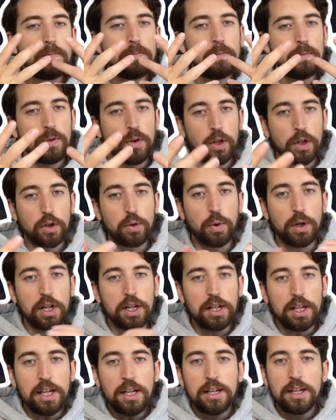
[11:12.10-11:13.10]

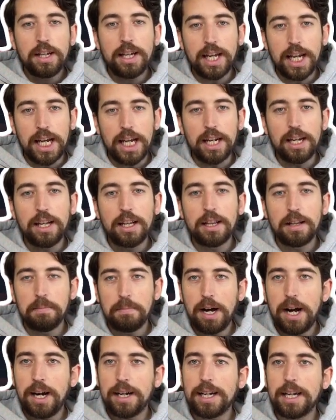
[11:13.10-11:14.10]
Liquidity in the
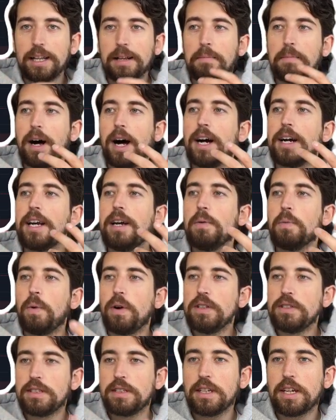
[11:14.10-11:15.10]
market. The market
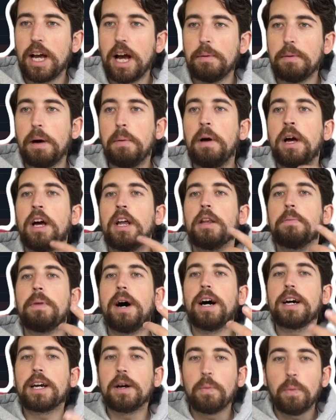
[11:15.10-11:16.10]
wants to come up, the
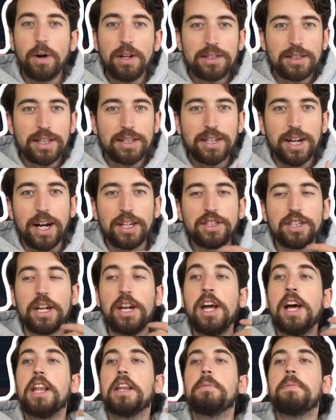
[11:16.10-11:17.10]
market wants to touch it,
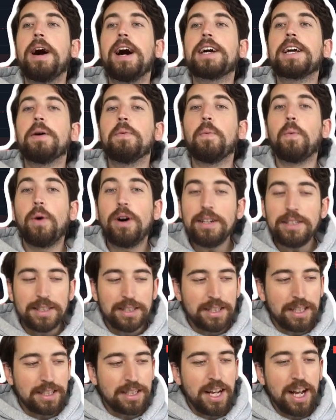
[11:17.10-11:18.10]
the market wants
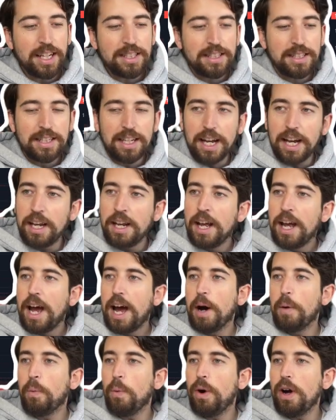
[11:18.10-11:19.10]
to test it,
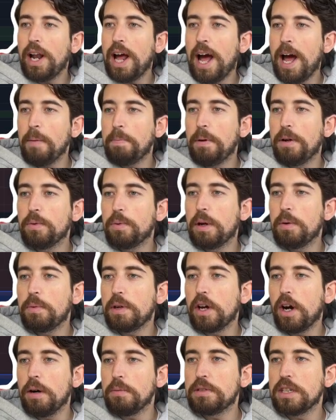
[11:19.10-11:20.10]
and what happened when we
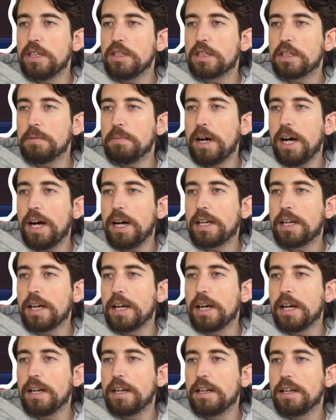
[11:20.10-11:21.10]
hopped into the
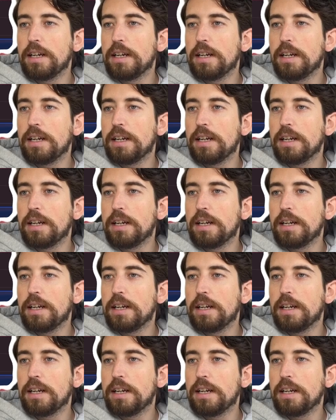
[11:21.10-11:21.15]
market?